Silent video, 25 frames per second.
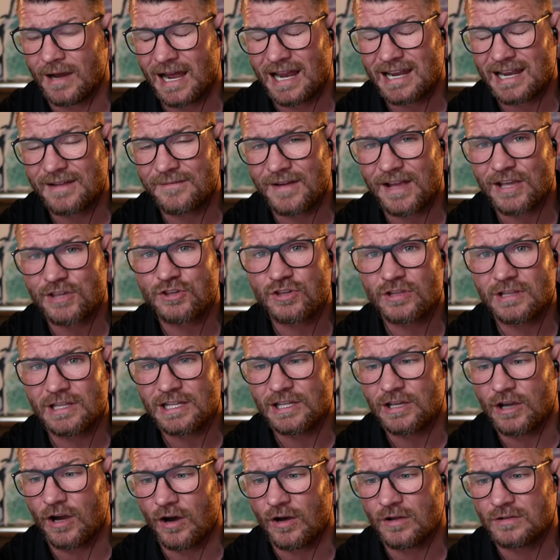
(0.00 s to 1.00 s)
And I've actually
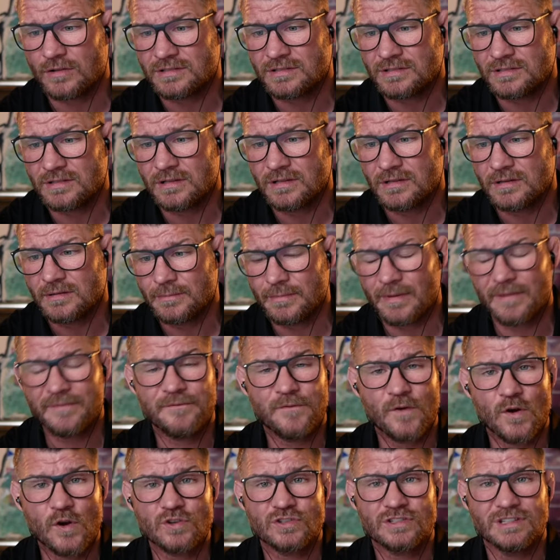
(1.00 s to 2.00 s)
got my
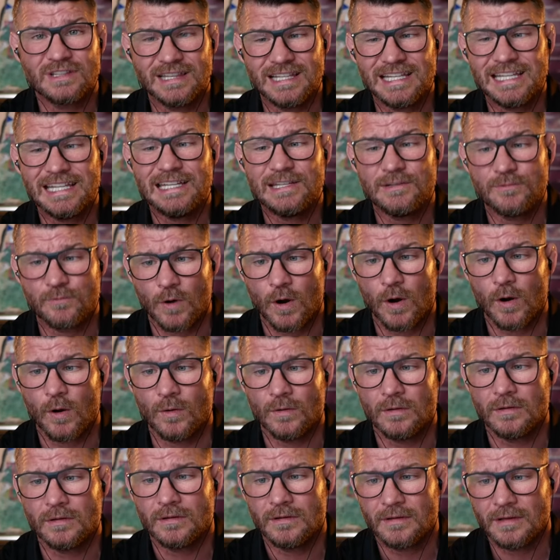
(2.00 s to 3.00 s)
first lead
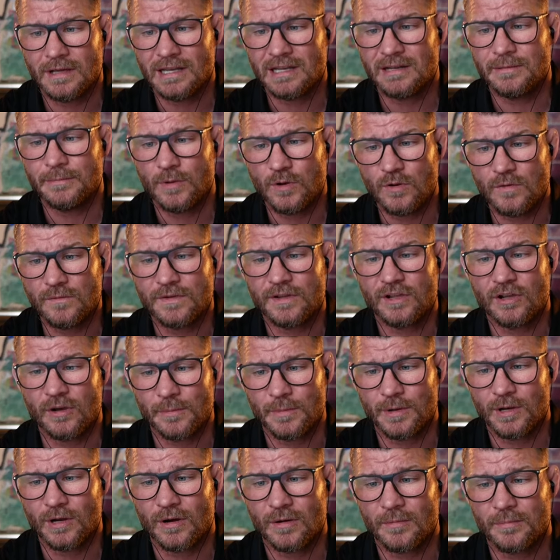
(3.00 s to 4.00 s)
role in a movie
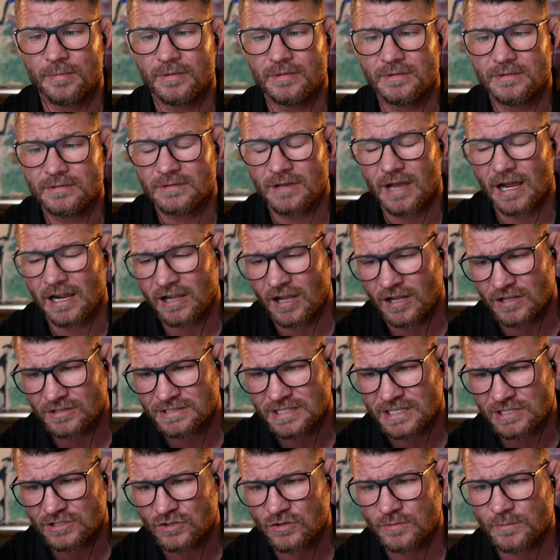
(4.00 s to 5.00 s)
coming up. I can't
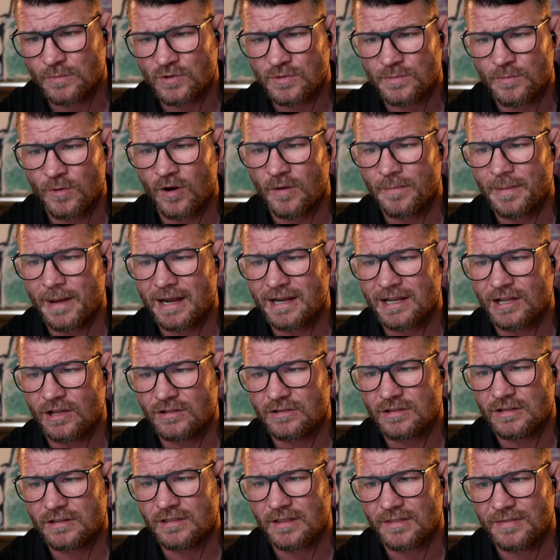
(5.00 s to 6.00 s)
say too much more about it
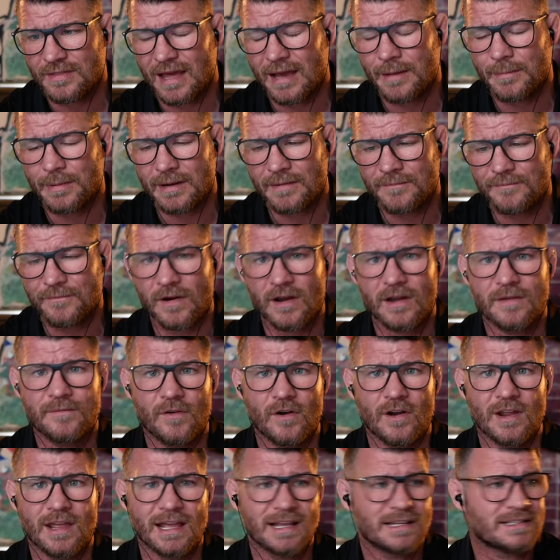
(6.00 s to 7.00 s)
other than that, but I'm very,
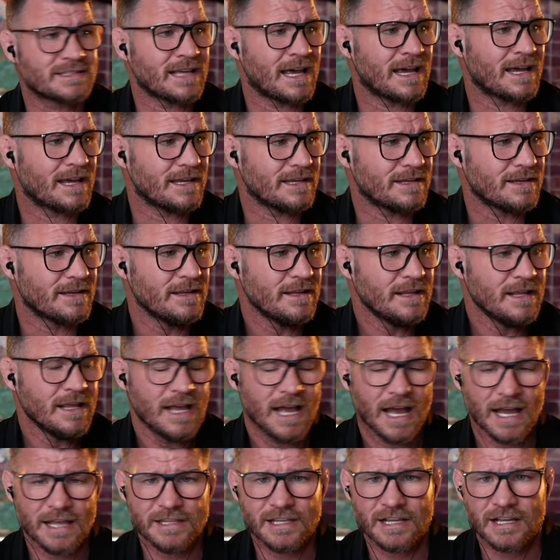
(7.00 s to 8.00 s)
very excited.
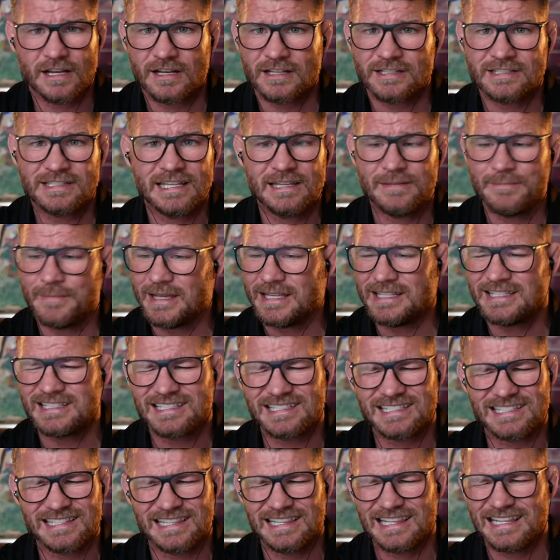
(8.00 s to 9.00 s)
And you're going to see me
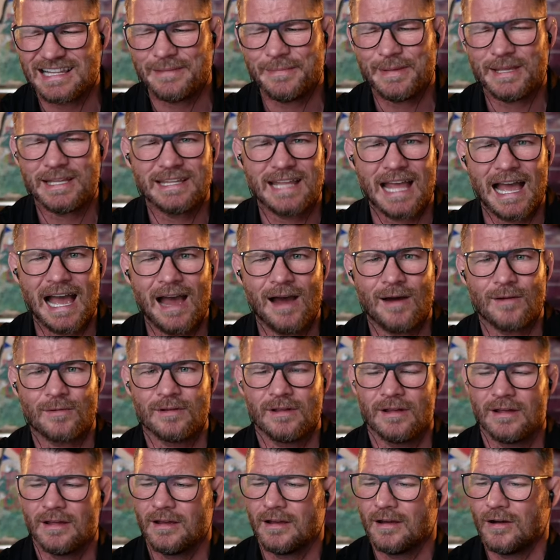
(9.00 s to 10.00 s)
slimming down.
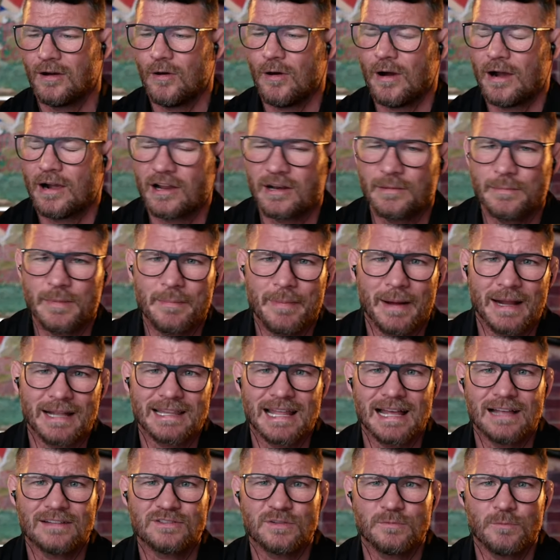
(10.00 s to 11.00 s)
Oh, I'm going to be back
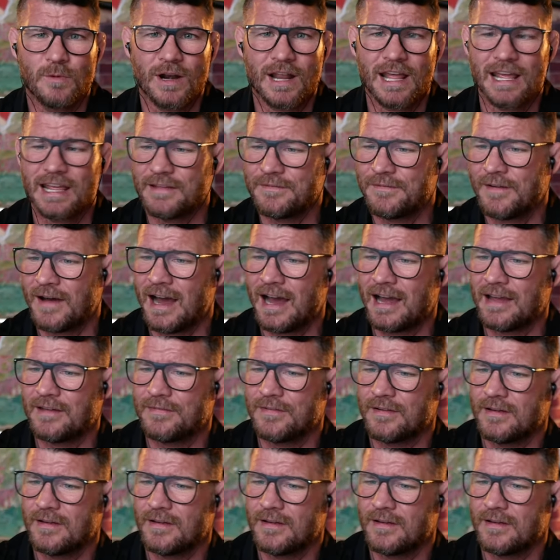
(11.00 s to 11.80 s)
down to one eighty-five.